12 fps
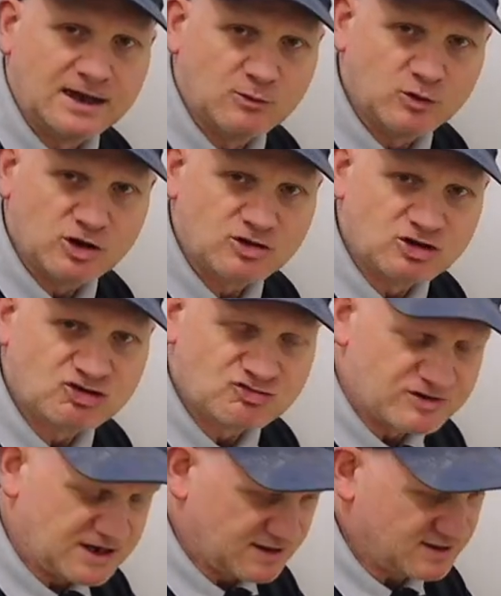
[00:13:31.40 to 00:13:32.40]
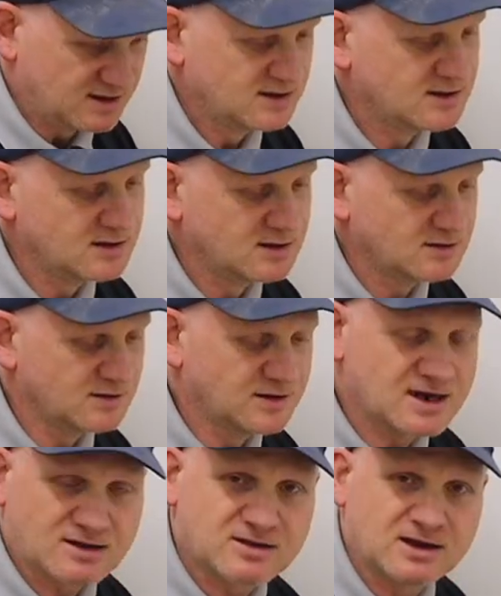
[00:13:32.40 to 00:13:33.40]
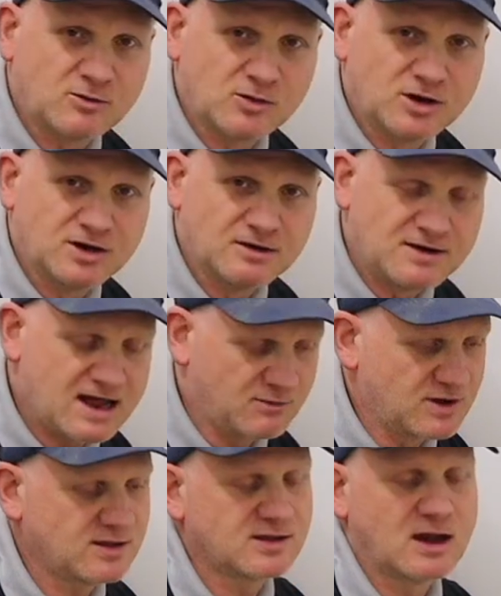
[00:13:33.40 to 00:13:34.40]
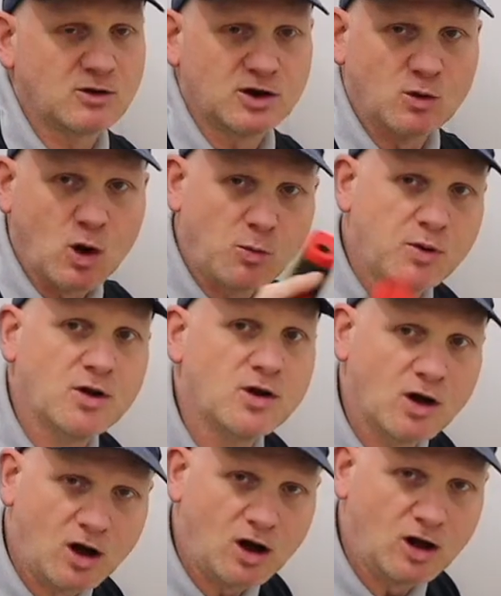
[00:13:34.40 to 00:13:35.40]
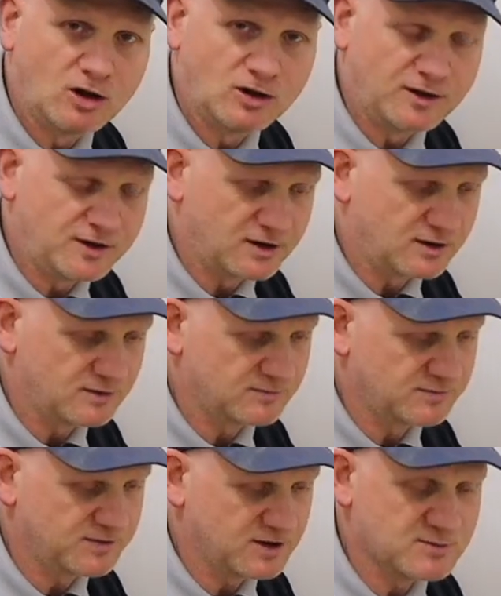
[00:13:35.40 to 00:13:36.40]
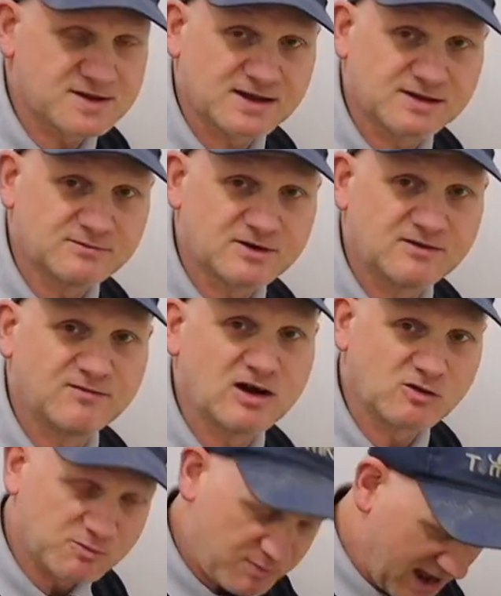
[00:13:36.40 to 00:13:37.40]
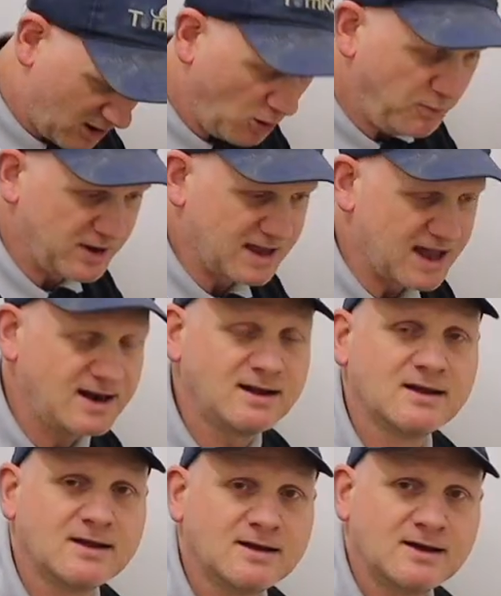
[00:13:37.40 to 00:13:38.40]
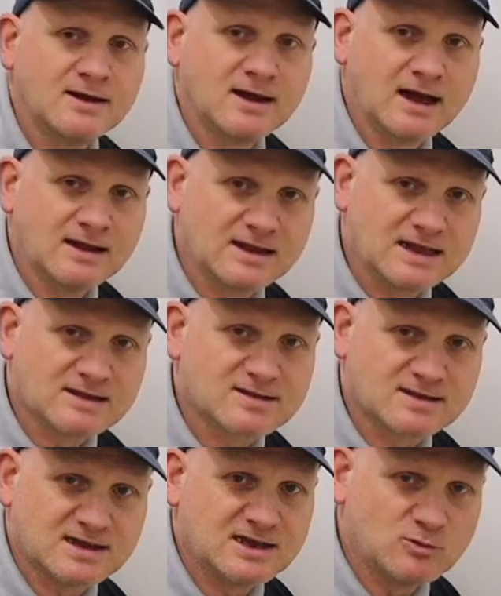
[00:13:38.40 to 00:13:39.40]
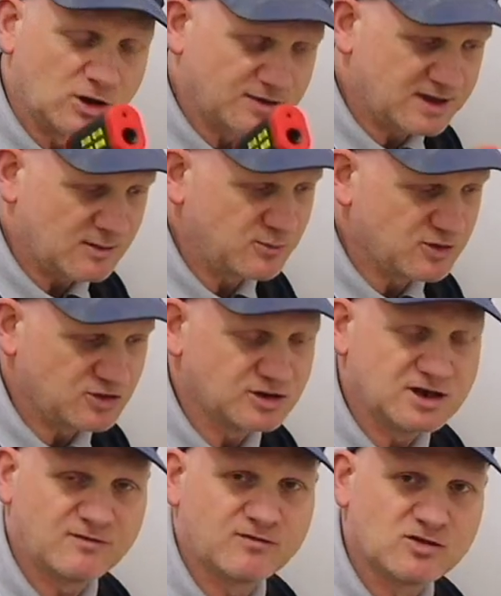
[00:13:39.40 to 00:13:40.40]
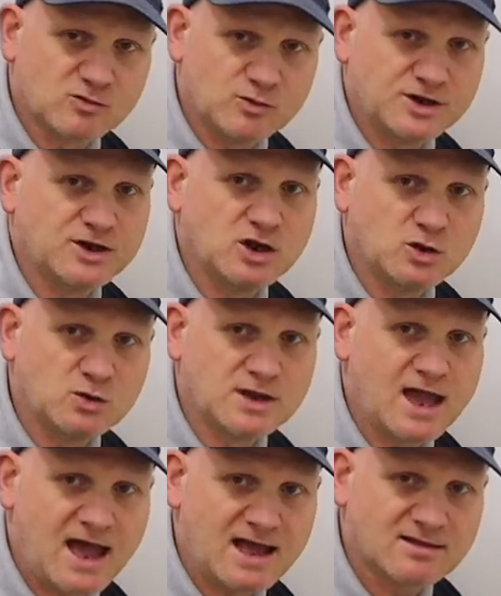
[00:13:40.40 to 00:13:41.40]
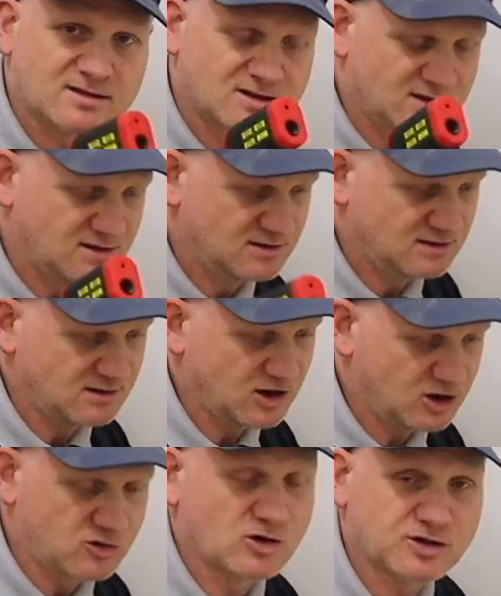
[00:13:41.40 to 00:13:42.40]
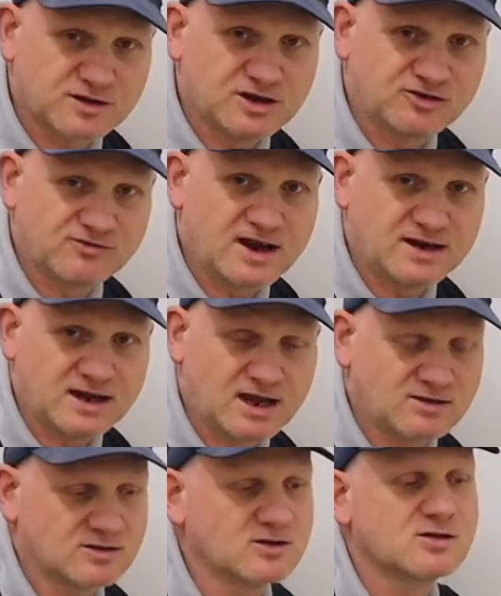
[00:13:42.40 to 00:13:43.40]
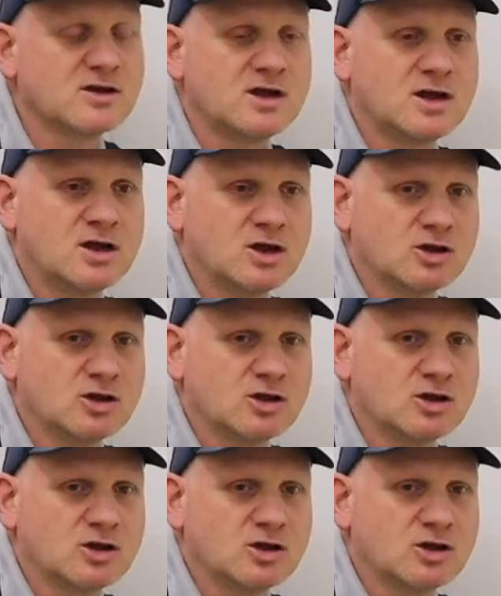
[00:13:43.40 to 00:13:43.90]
And it works a treat. So the next thing I'm going to do now is I'm going to open all the thermostatic rad valves back up again and let's see what temperature difference we do get across these radiators,